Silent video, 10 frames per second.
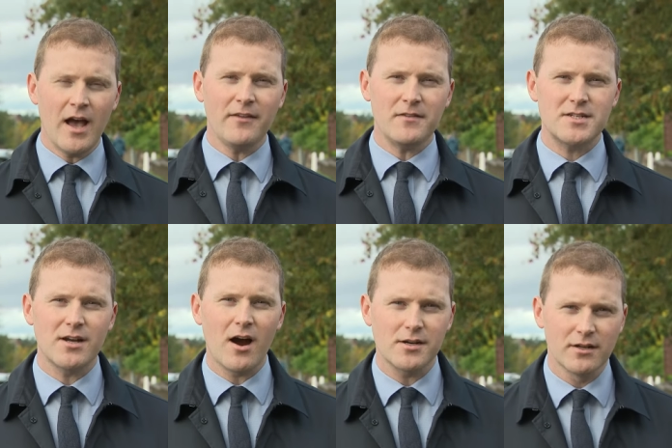I think the
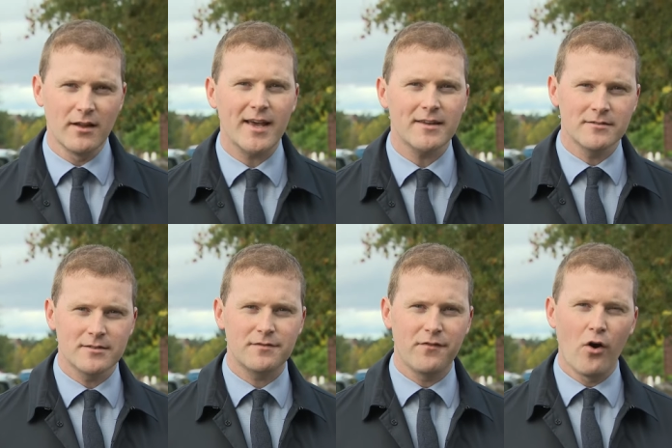stars aligned
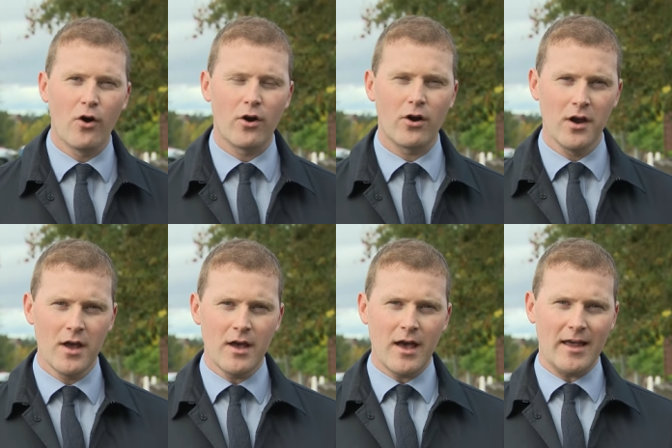for
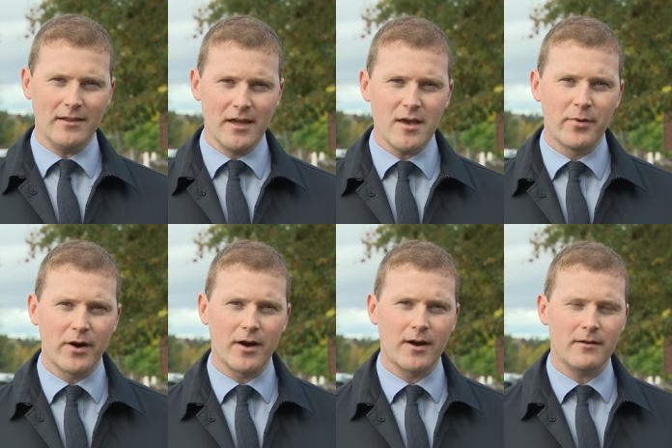uh,
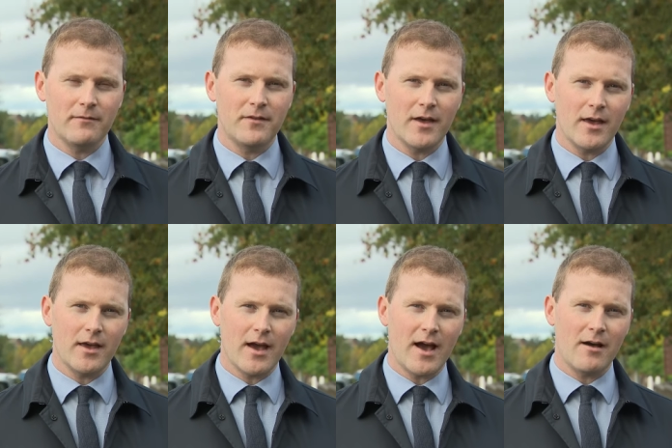Labour.
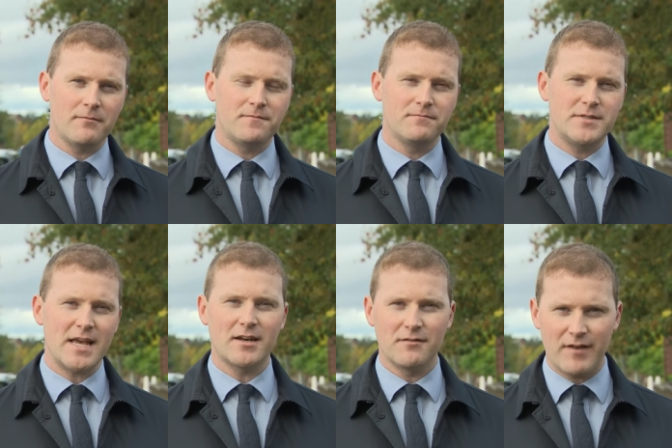They have
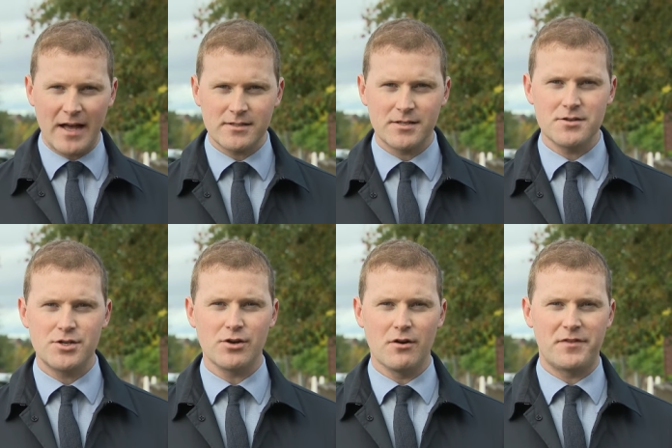taken
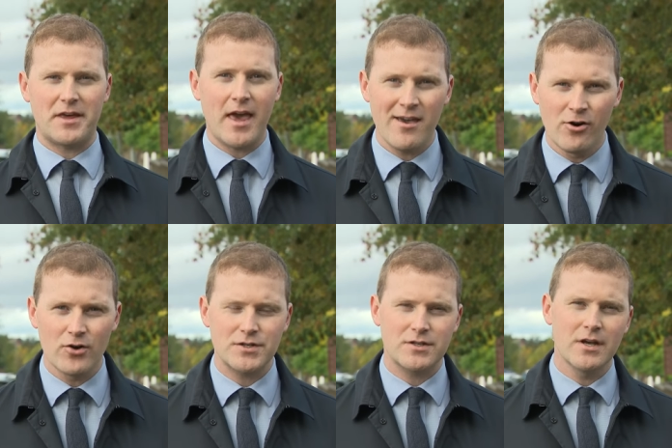advantage of the
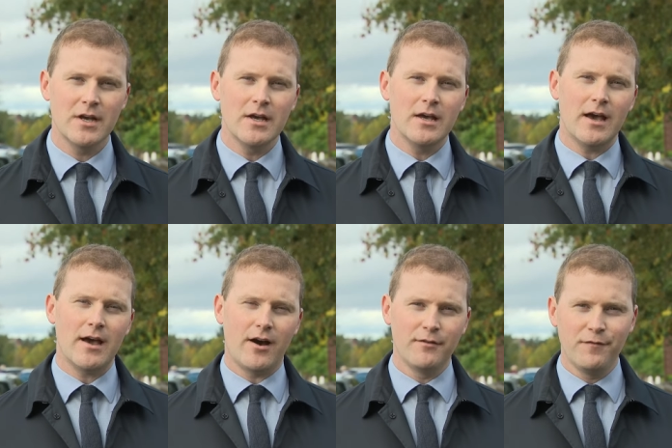chaos
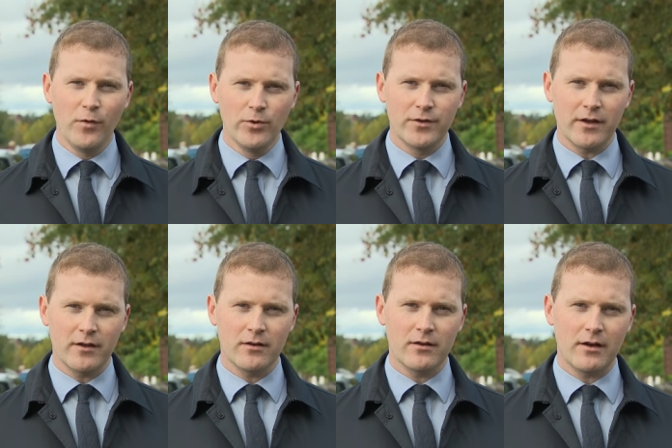uh,
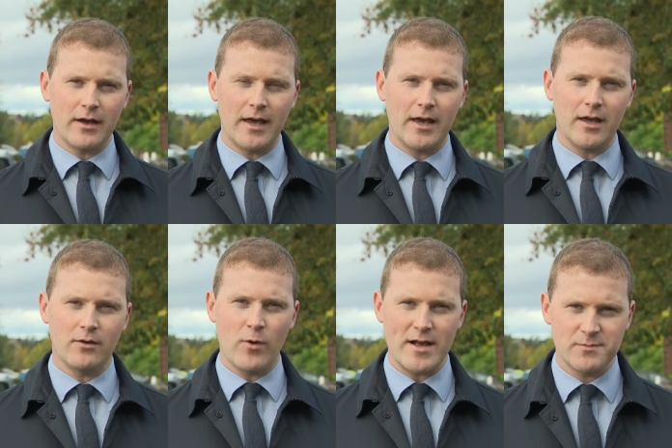unfolding
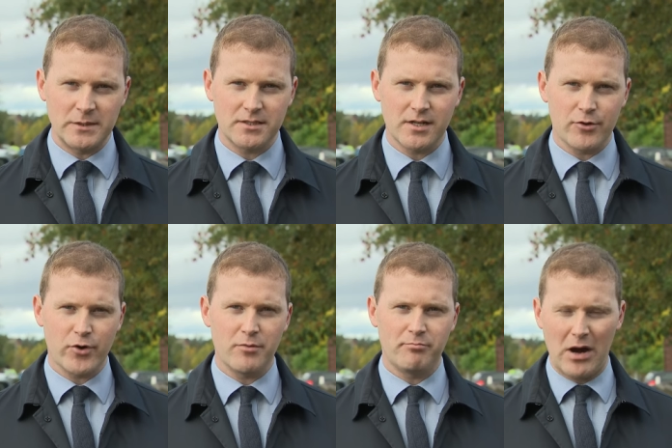in Westminster
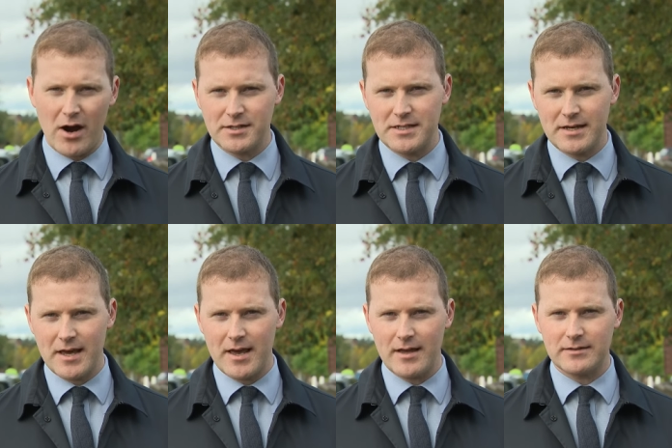around
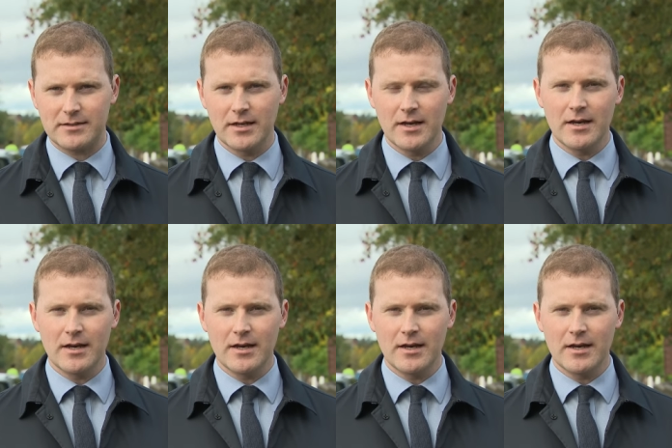Partygate.